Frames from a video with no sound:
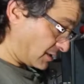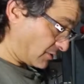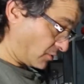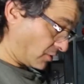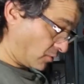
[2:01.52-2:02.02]

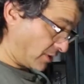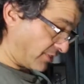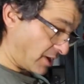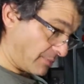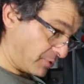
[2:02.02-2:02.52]
Or one
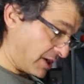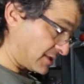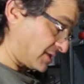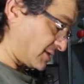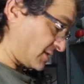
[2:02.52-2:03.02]
thought
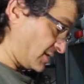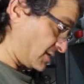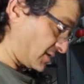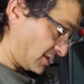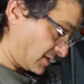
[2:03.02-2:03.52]
process
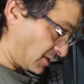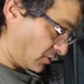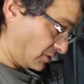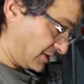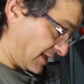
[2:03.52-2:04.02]
is to
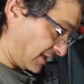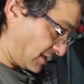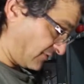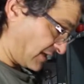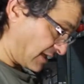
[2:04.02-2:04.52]
only take
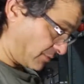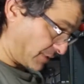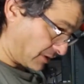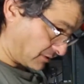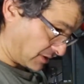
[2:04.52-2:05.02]
enough
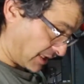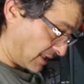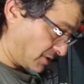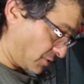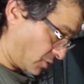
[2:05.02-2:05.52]
compound
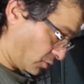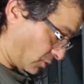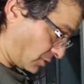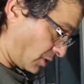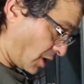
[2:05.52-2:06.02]
on your
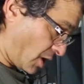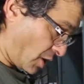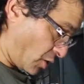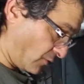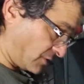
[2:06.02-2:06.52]
tool
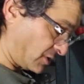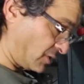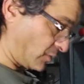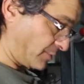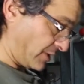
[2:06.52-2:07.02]
over to
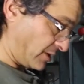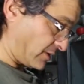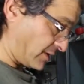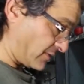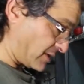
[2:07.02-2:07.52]
the repair
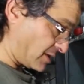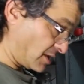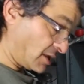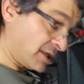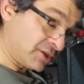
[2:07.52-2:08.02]
area.
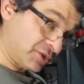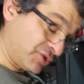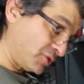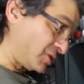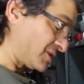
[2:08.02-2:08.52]
And you
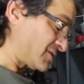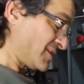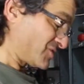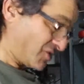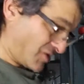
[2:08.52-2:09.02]
do this
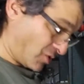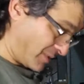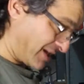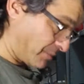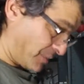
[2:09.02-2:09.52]
so you don't
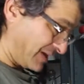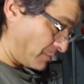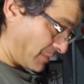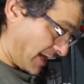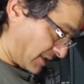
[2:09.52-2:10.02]
make a big
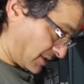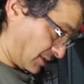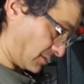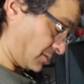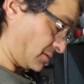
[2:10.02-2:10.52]
mess.